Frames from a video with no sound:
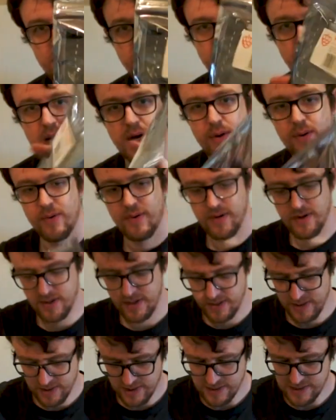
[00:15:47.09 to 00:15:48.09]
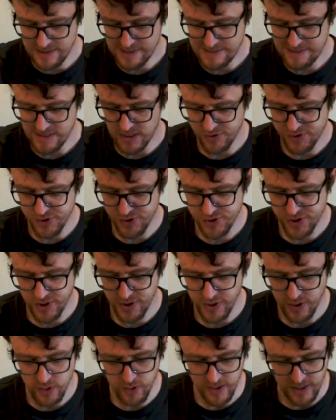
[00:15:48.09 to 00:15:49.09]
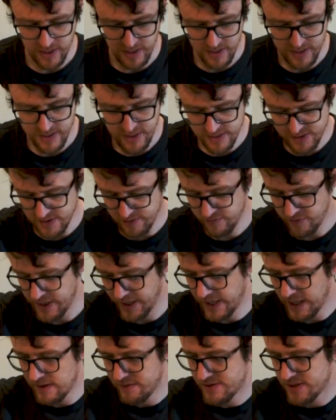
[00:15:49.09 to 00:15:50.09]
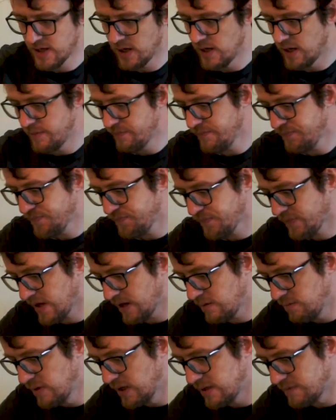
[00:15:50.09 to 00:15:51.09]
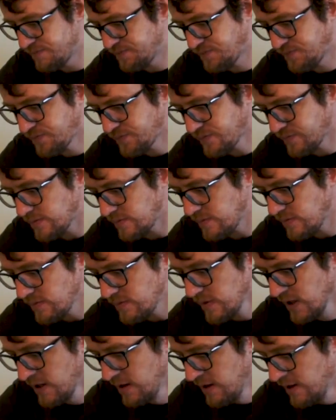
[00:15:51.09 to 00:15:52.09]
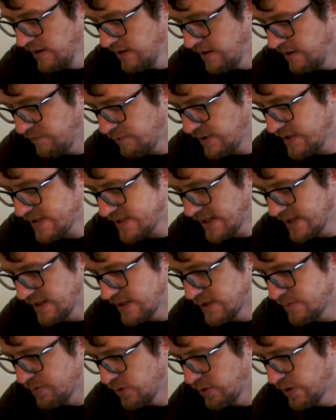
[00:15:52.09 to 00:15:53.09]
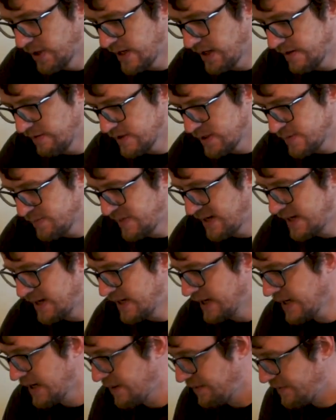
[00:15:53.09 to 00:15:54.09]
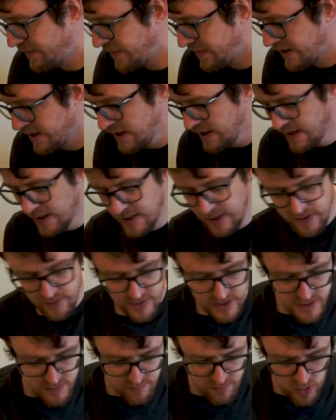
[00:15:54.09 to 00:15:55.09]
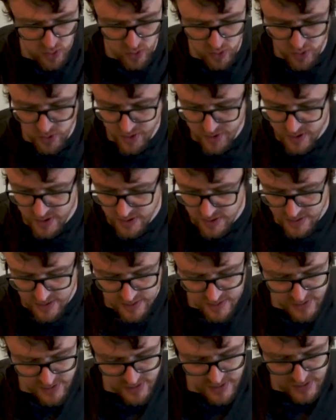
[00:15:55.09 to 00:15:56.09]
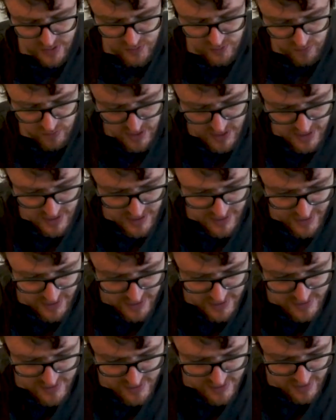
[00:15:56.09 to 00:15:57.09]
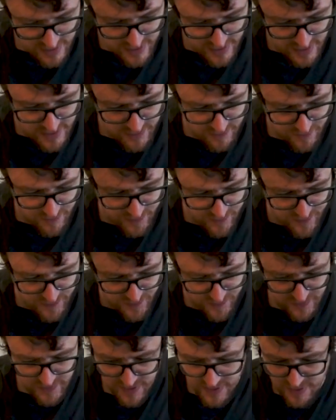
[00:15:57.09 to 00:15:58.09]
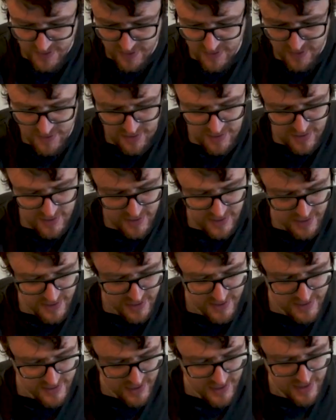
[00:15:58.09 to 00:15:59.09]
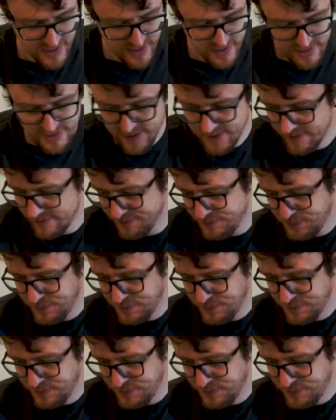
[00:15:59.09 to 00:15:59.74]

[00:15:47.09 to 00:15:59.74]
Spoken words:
Now, I'll just show you quickly because I'm running out of time, but if we take this board out of its bag, this board sits really nicely in this case.